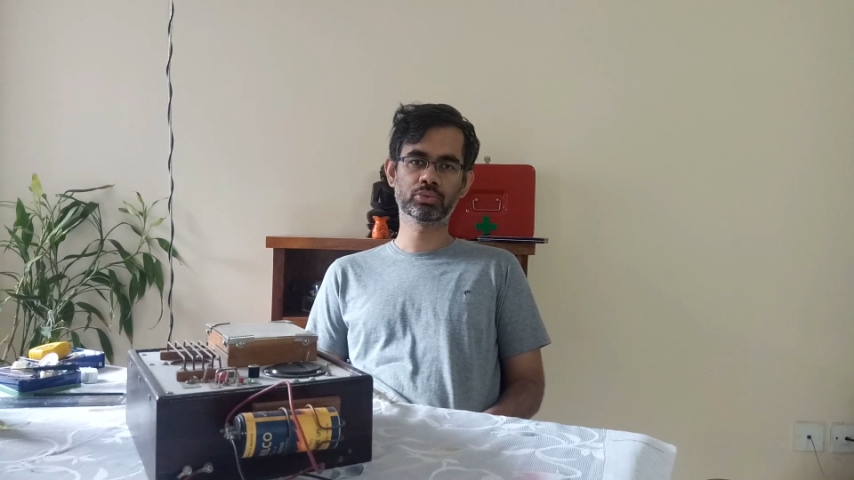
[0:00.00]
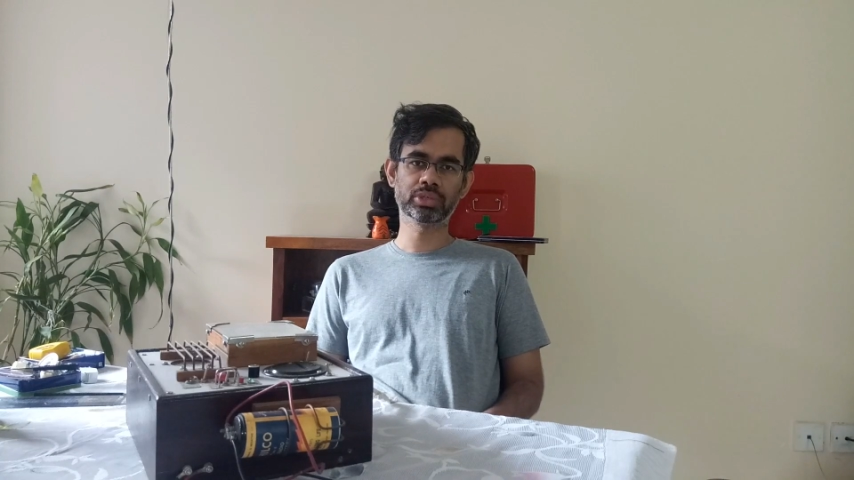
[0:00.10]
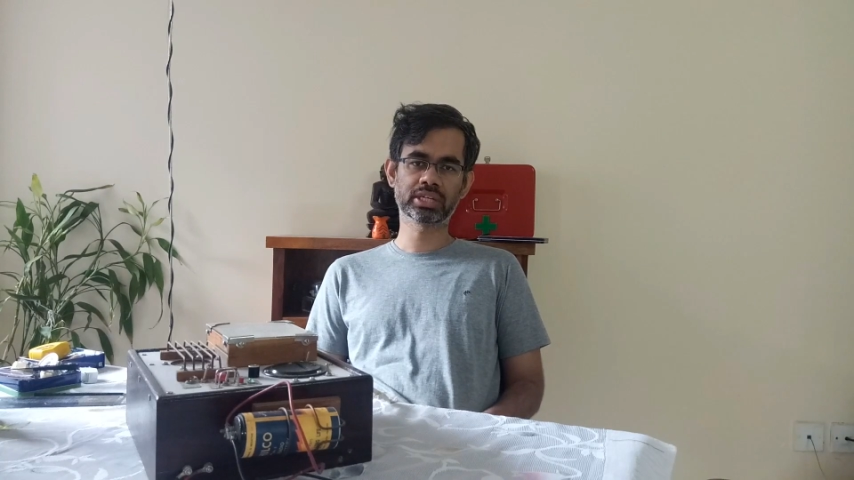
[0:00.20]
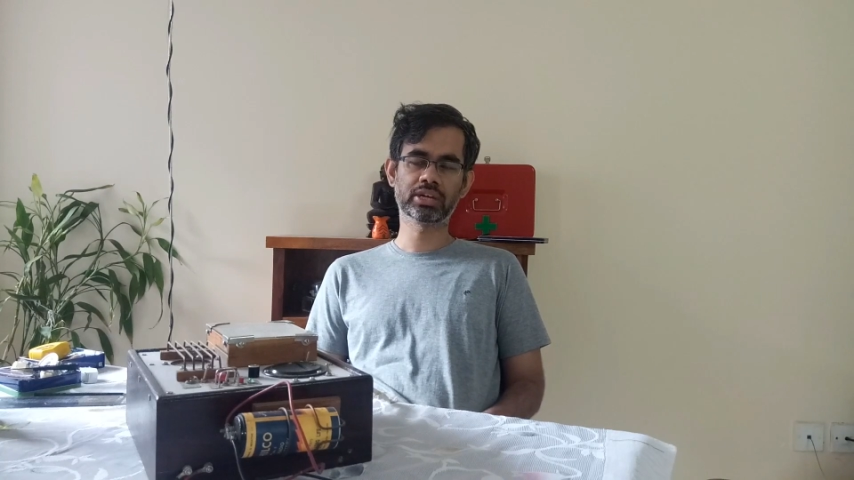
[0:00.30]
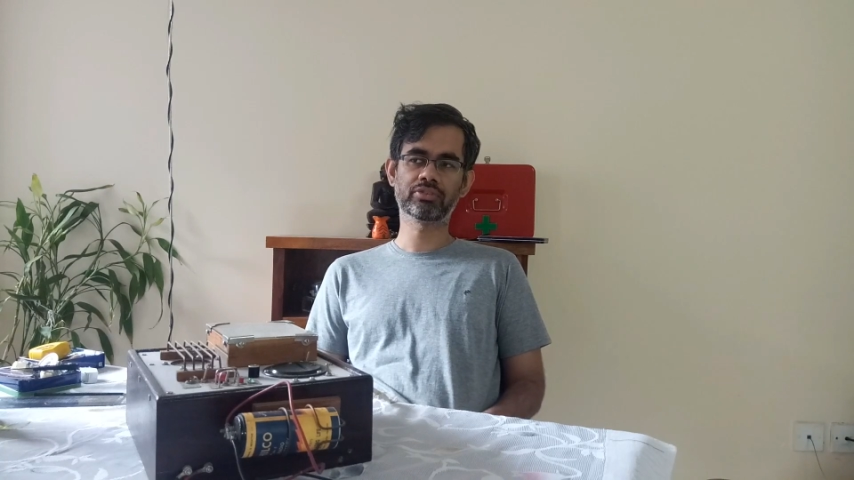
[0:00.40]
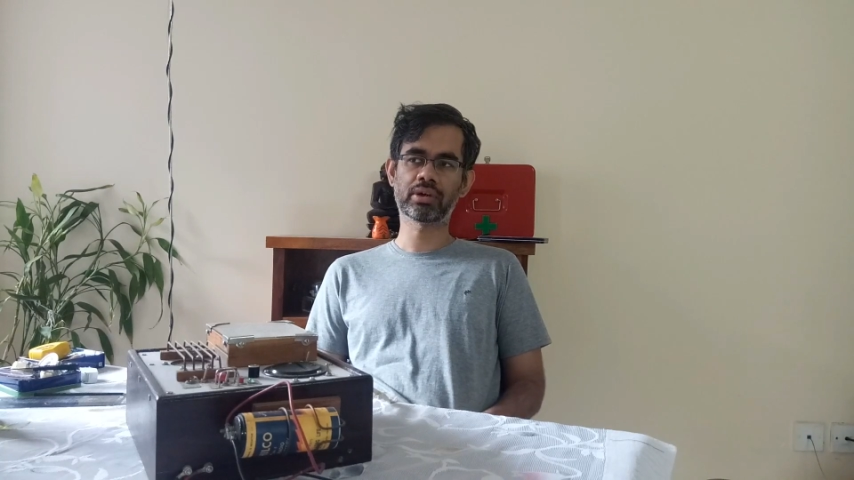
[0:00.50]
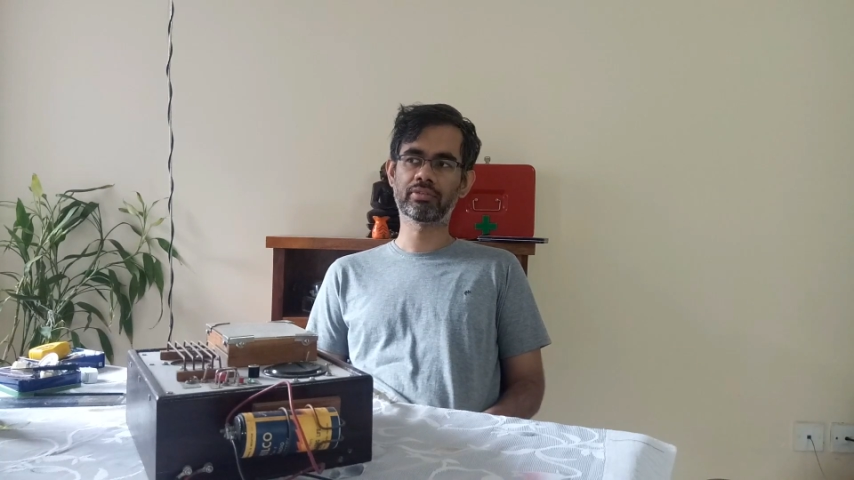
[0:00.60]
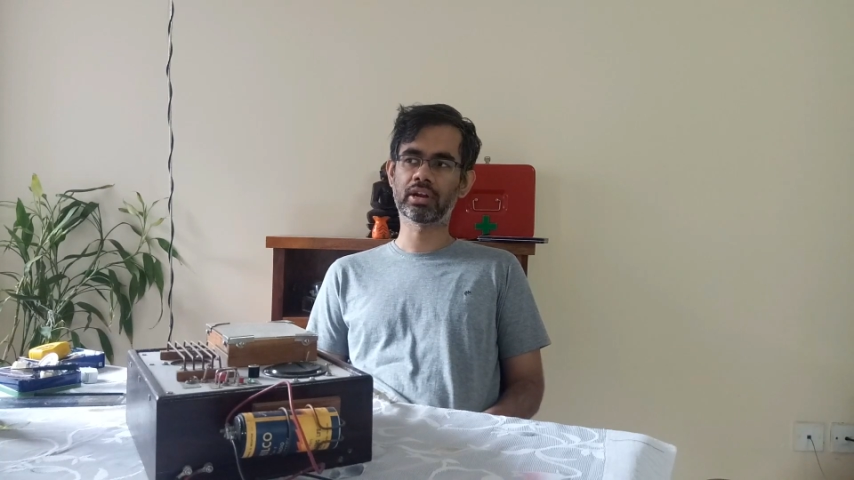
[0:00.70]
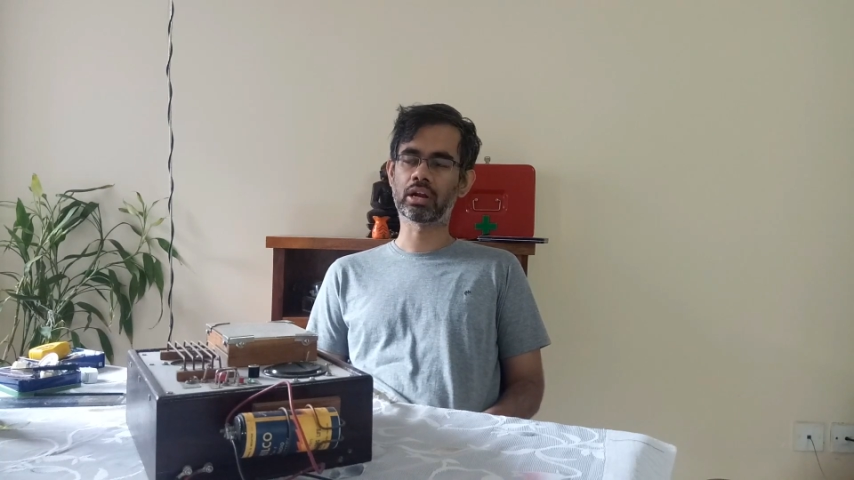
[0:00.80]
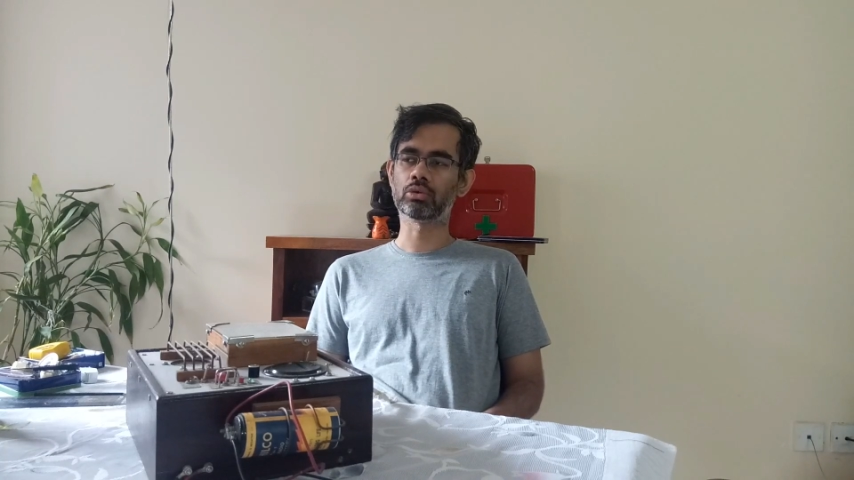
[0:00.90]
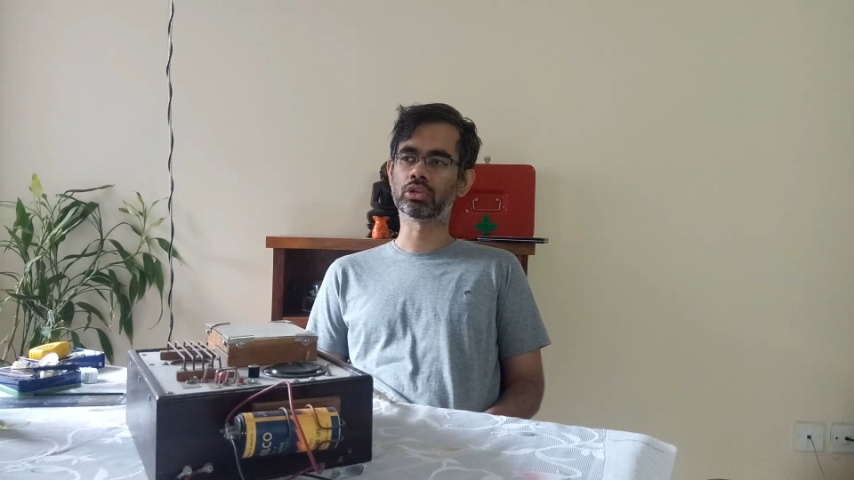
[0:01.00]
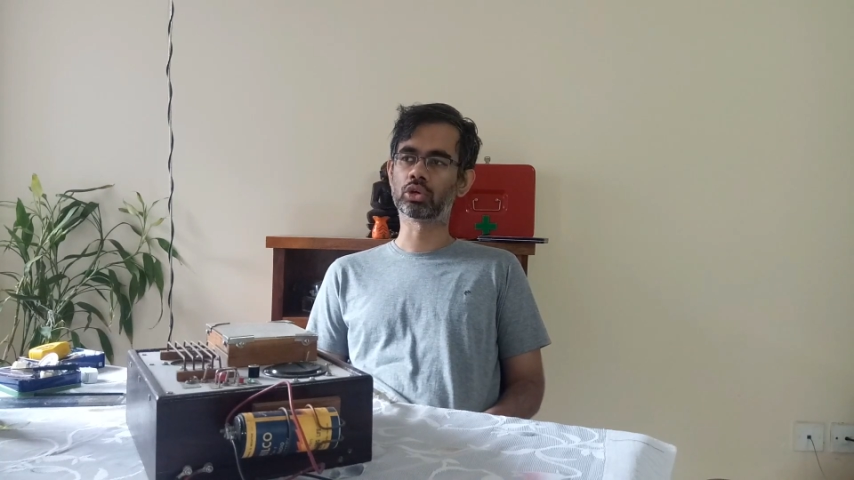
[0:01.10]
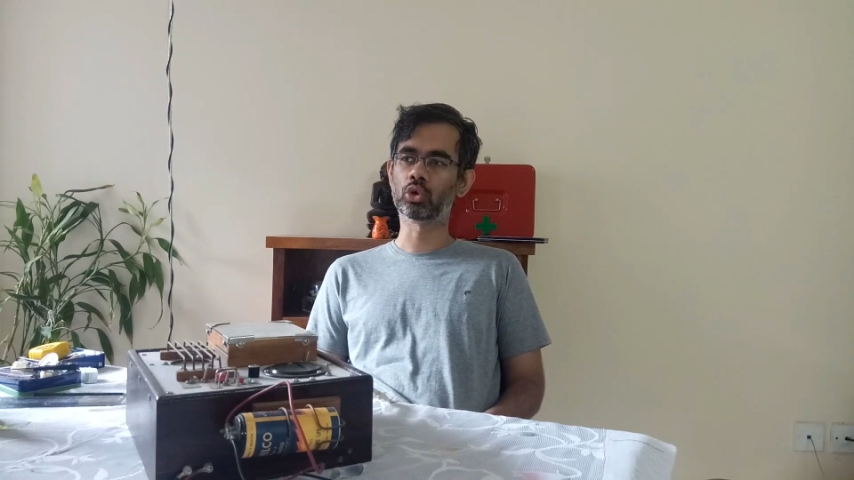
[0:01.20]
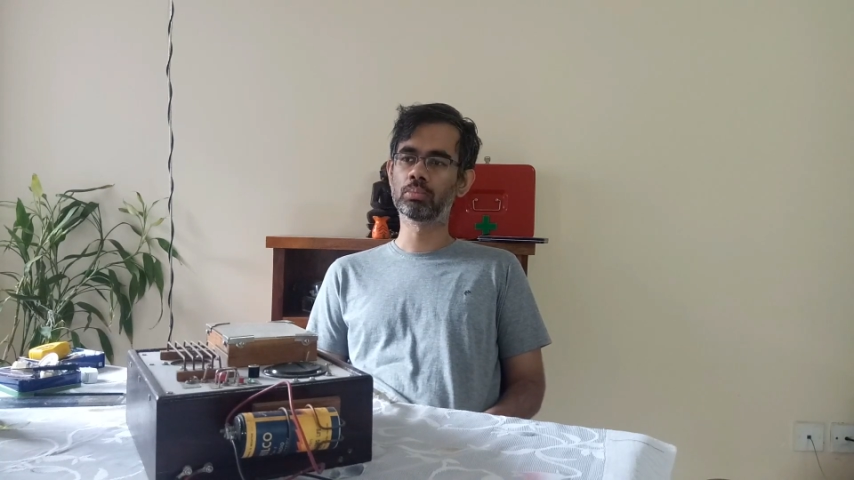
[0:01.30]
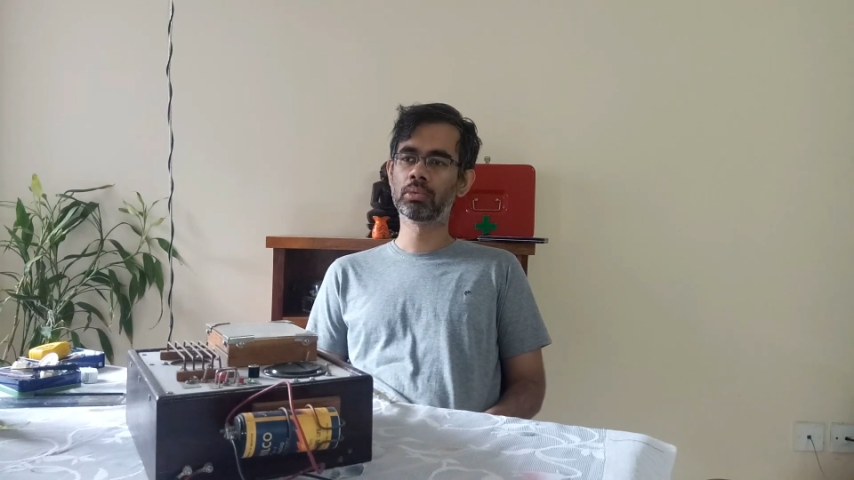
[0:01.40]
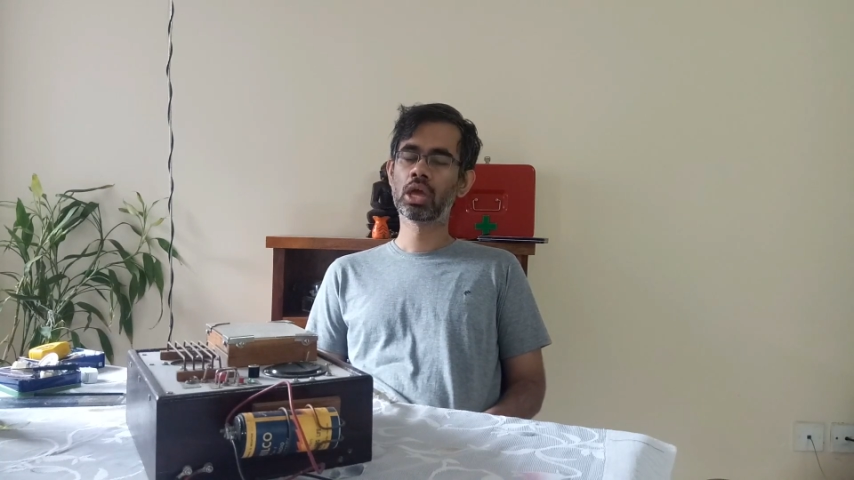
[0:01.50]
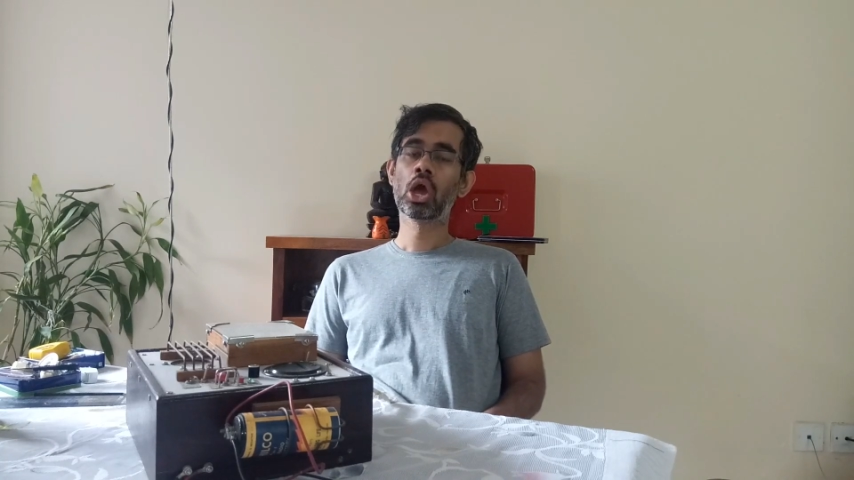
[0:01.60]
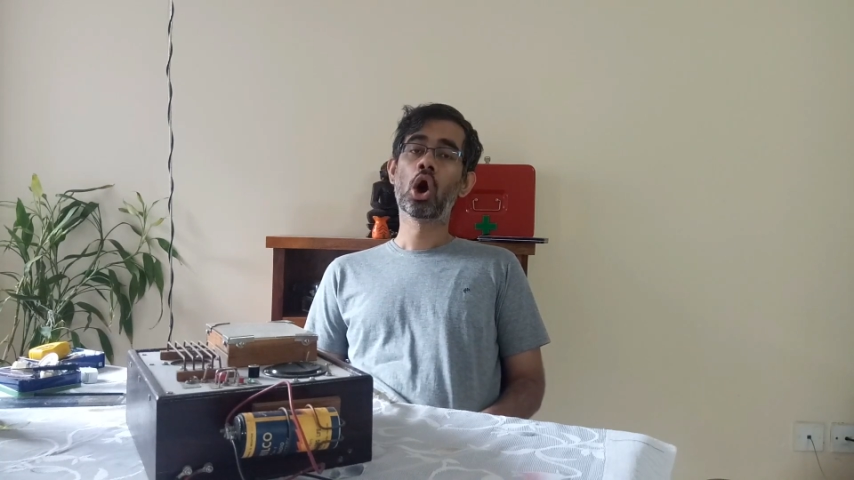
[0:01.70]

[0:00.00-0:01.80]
which can travel around the globe,